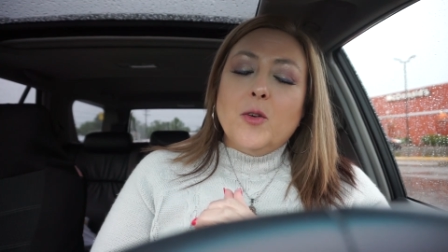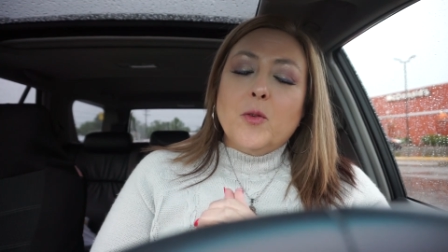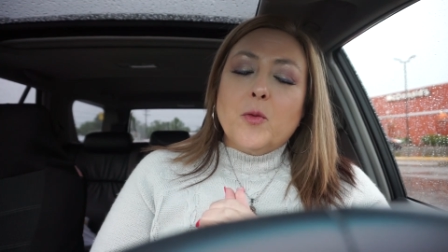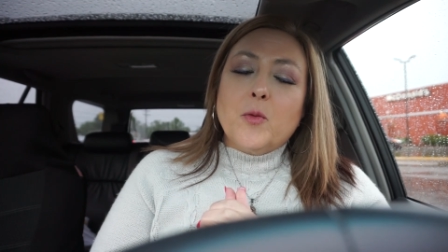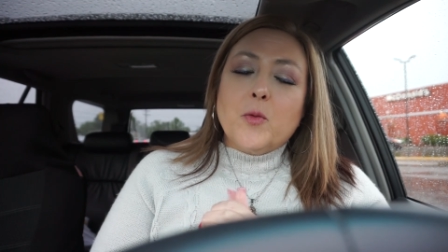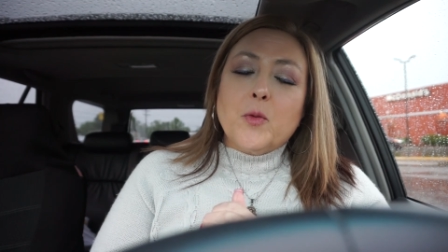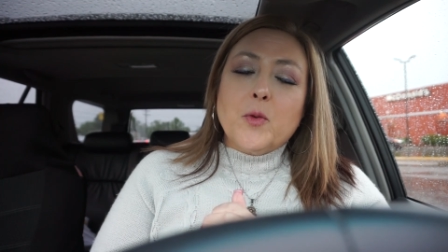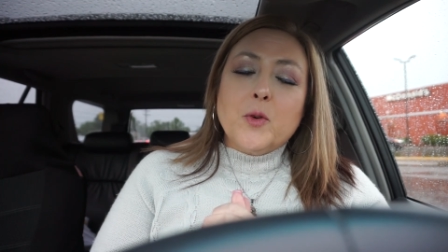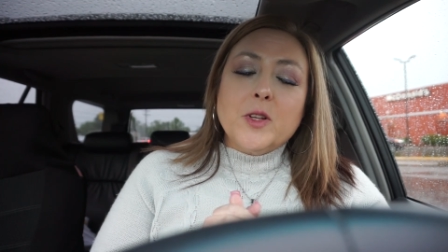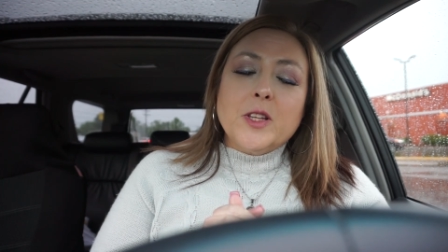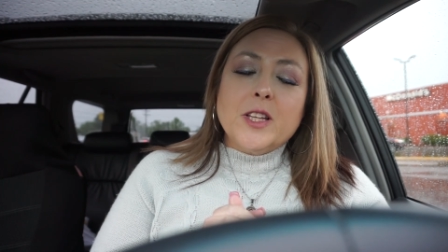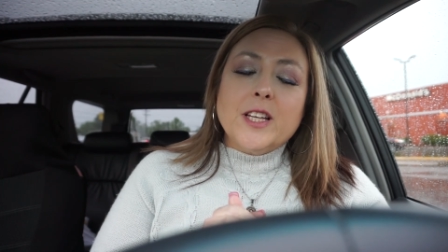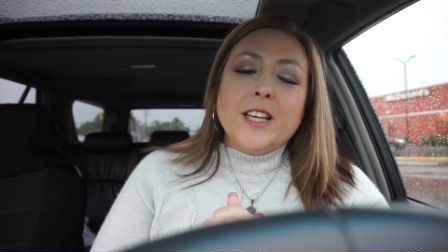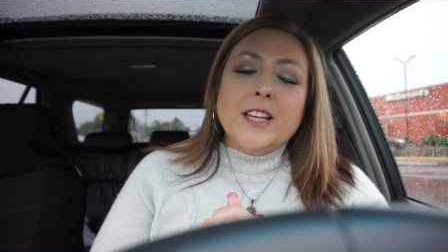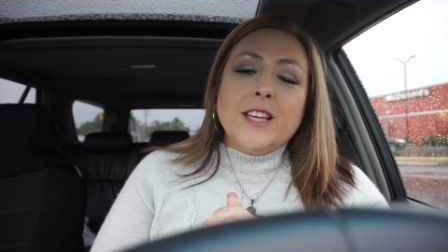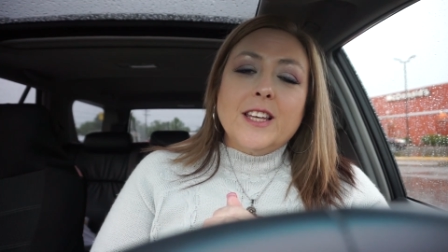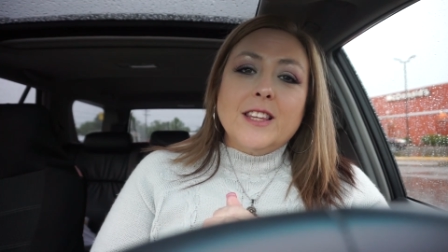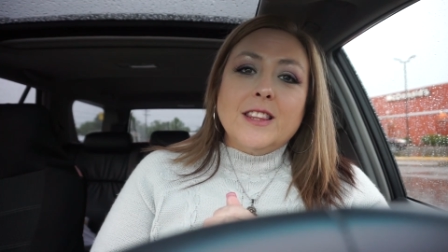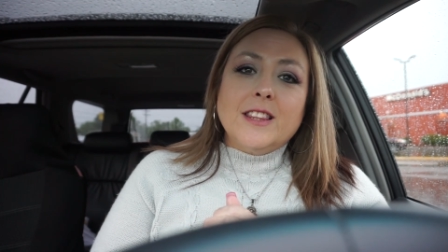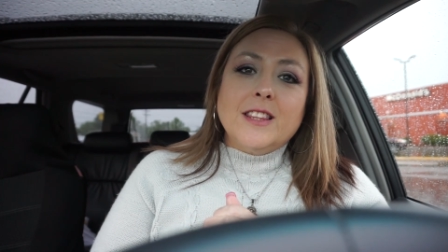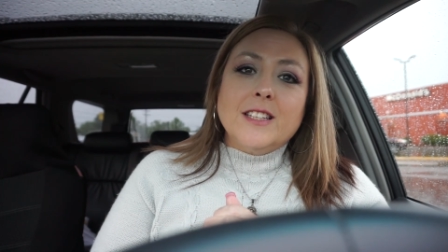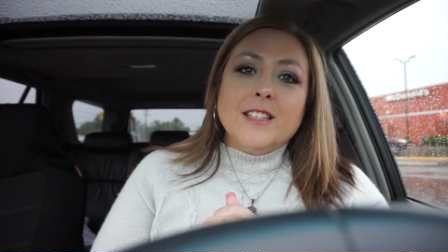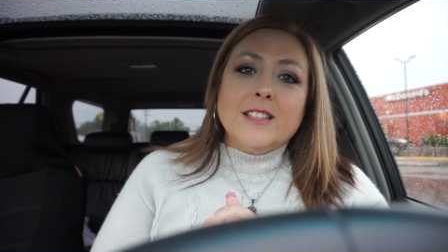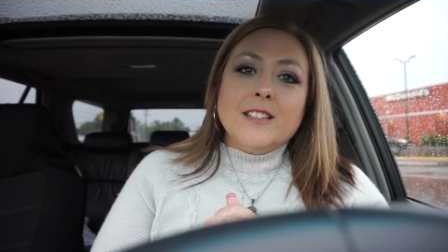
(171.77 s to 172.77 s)
really
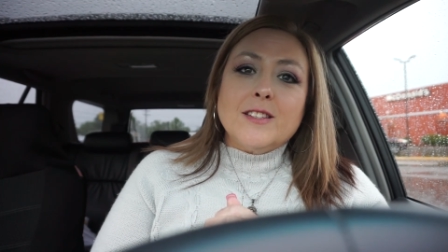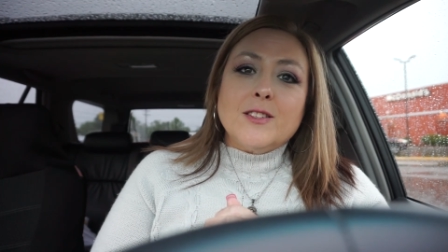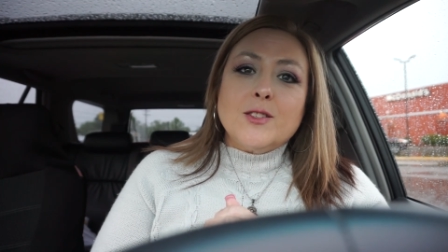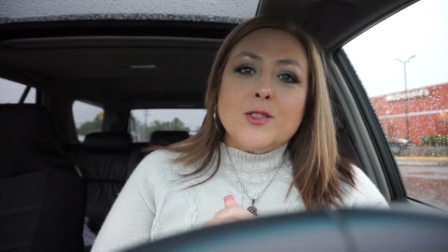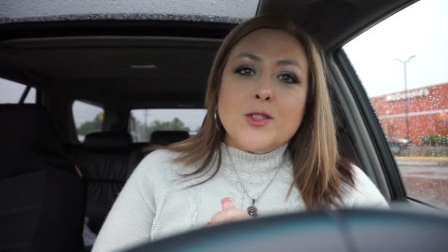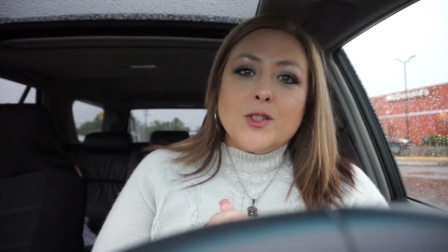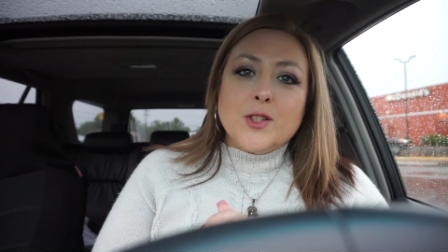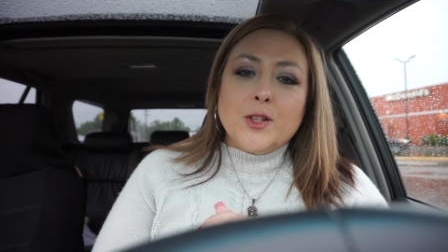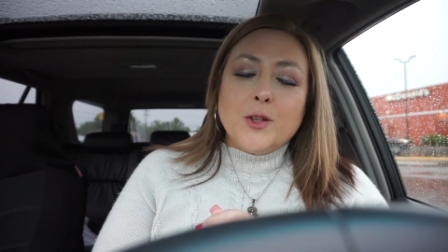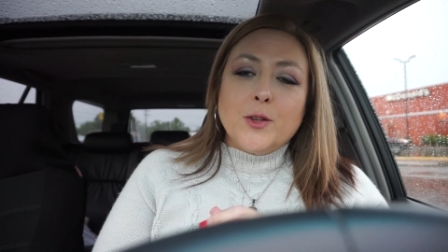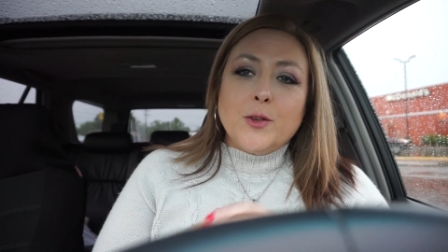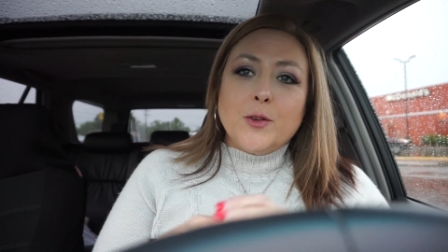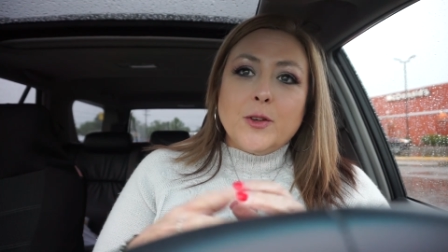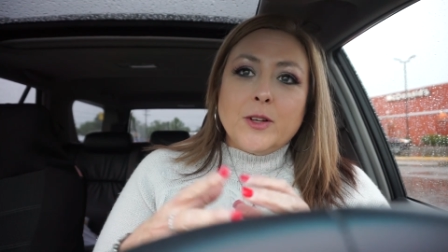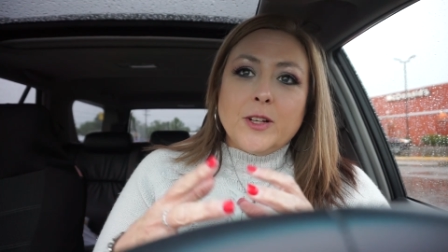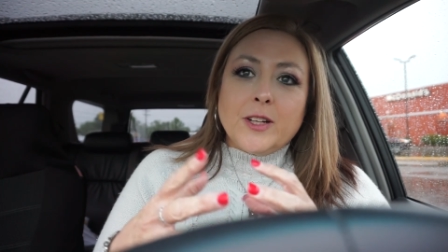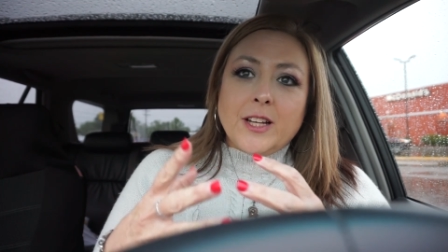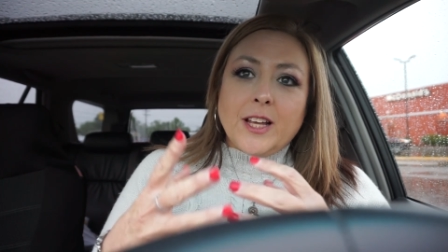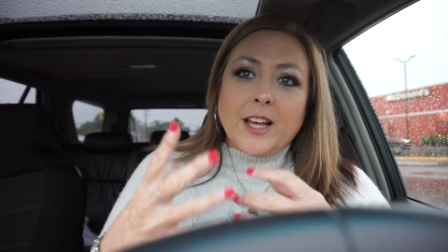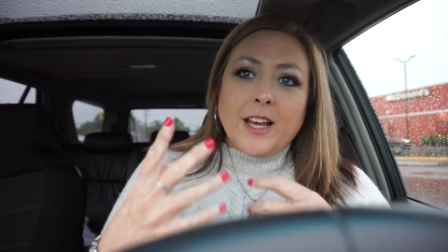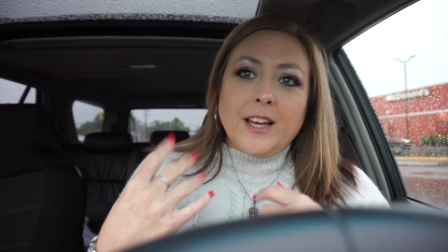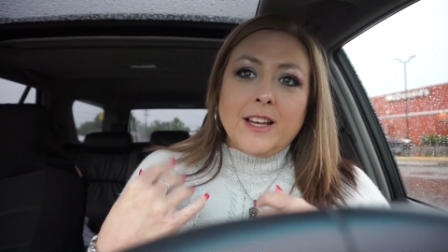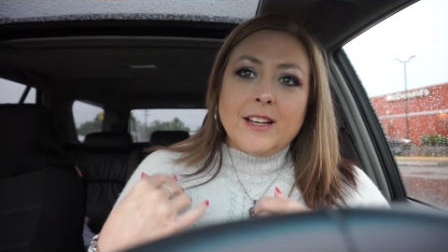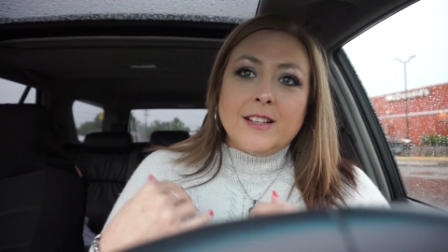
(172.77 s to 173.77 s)
get this to
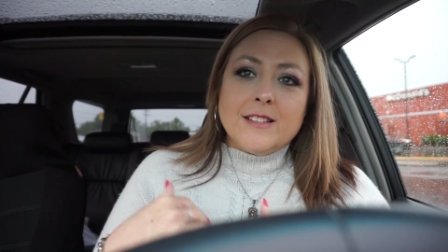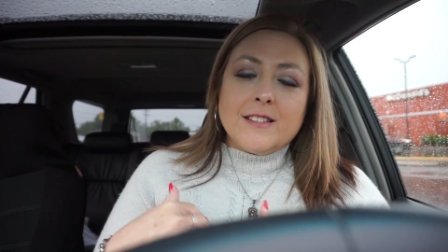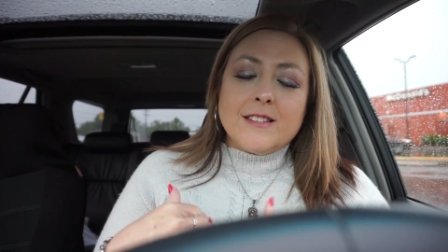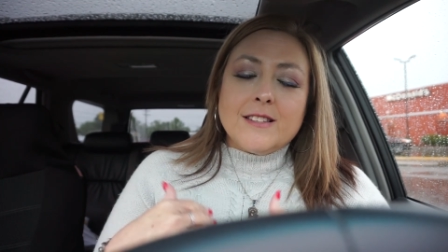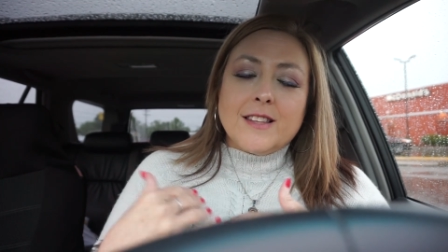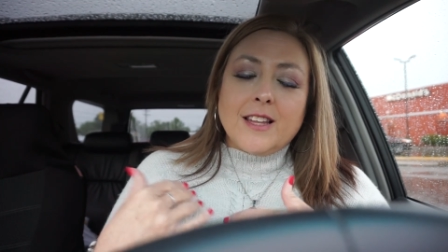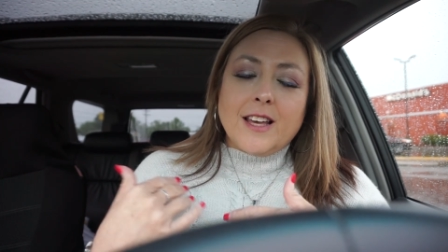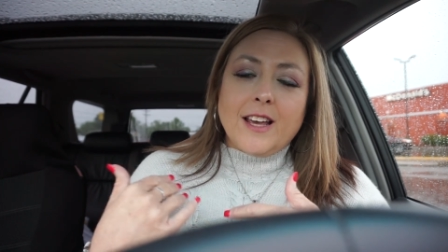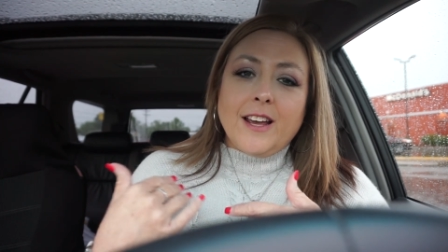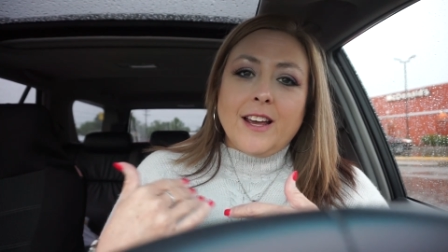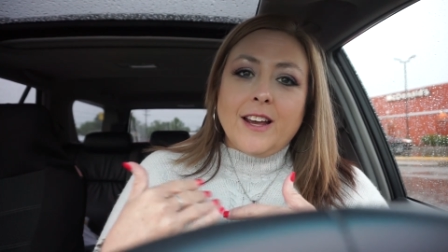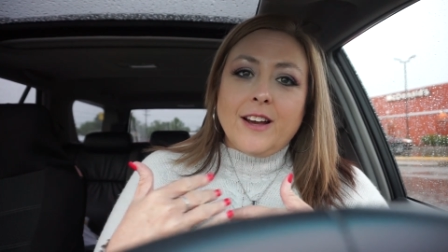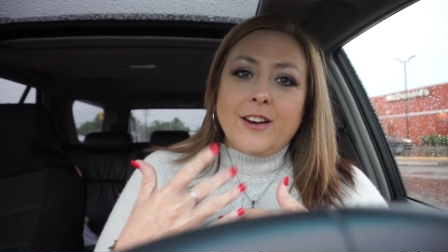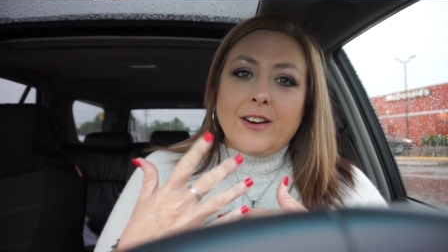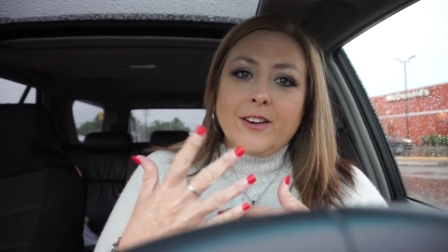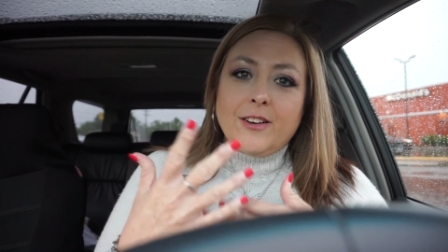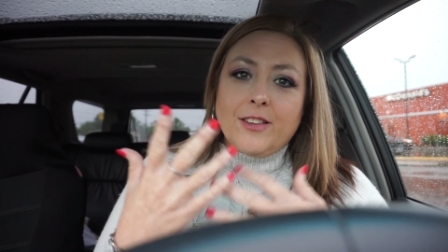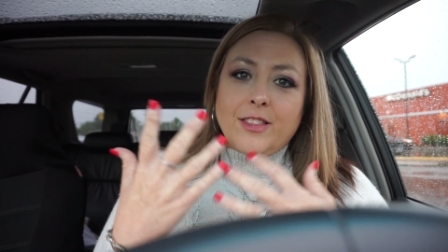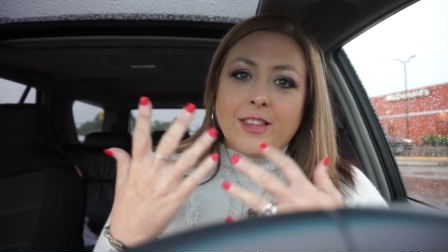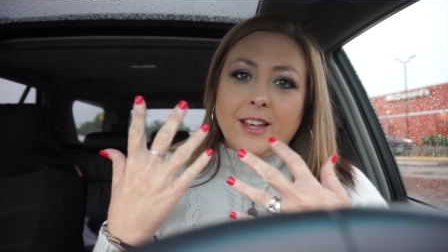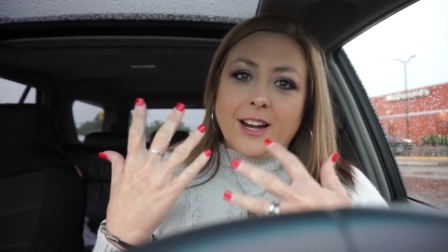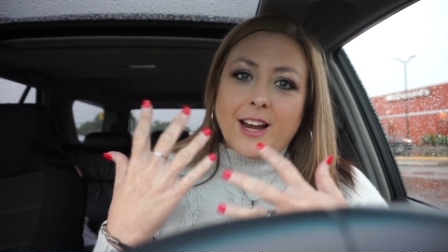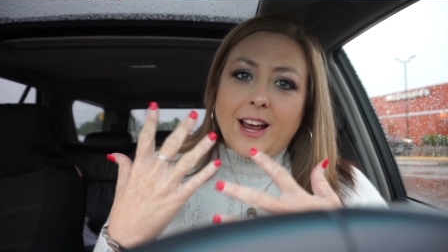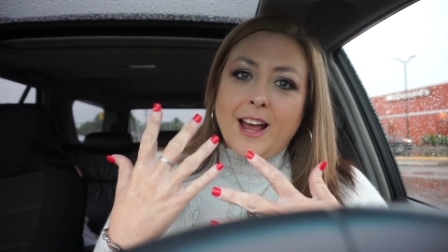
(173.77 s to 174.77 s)
enhance the
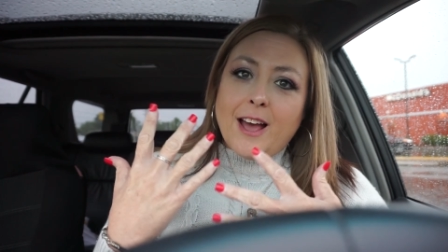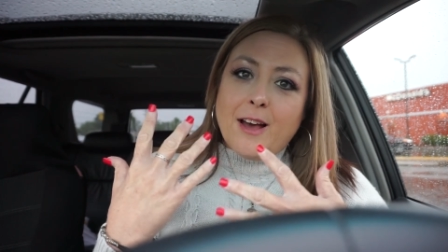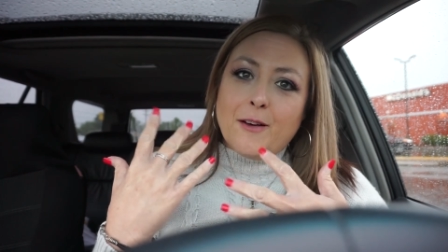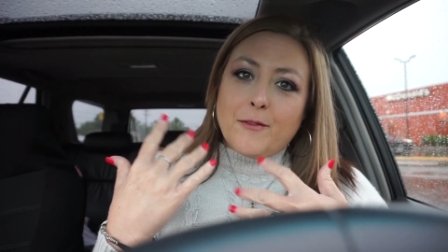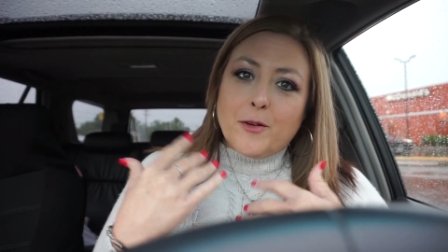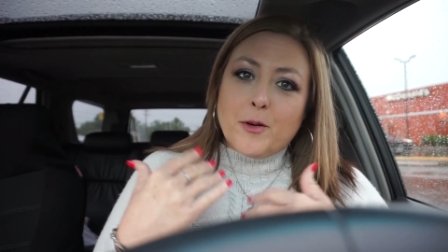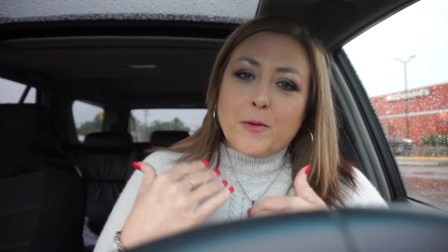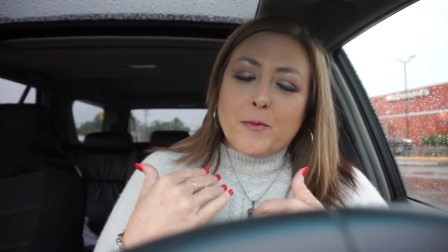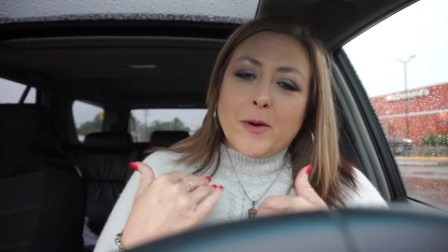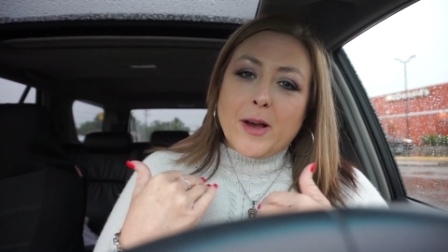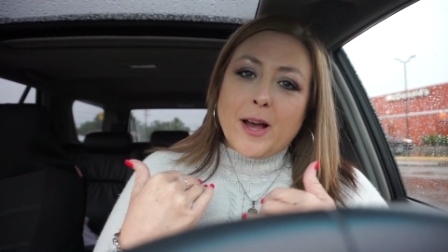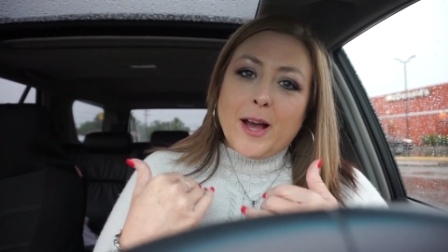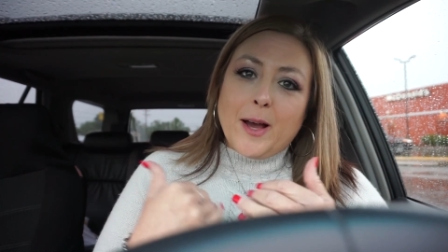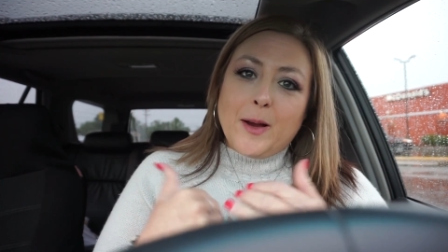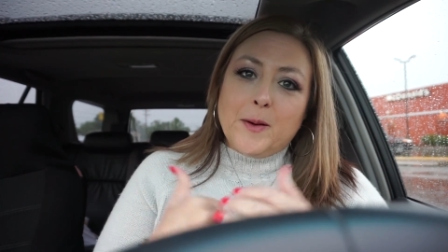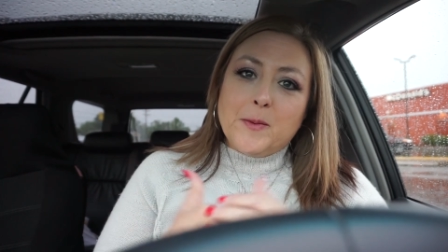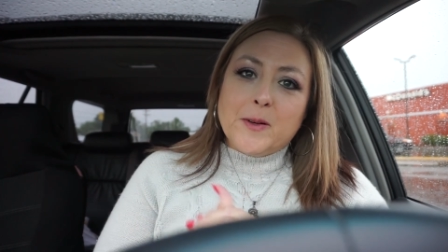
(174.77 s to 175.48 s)
hair that I have on my